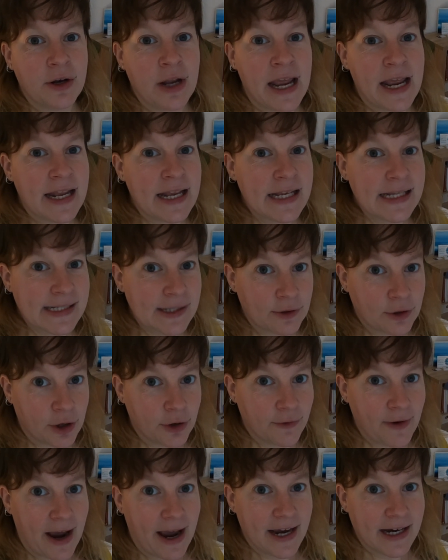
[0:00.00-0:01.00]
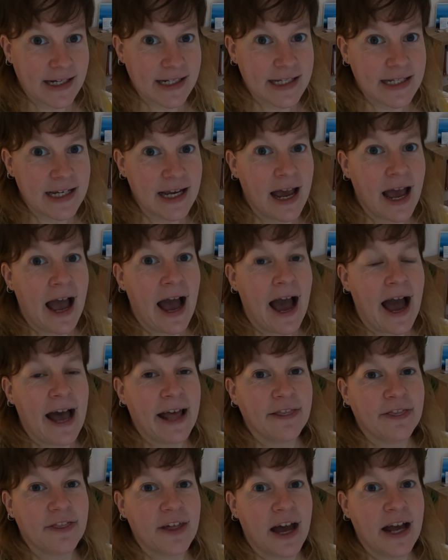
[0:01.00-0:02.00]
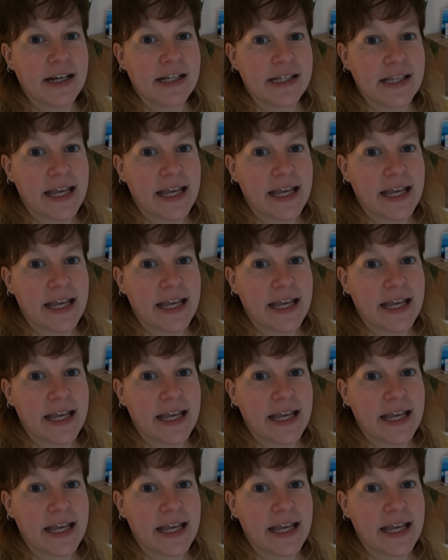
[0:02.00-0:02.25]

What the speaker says: it isn't correct and that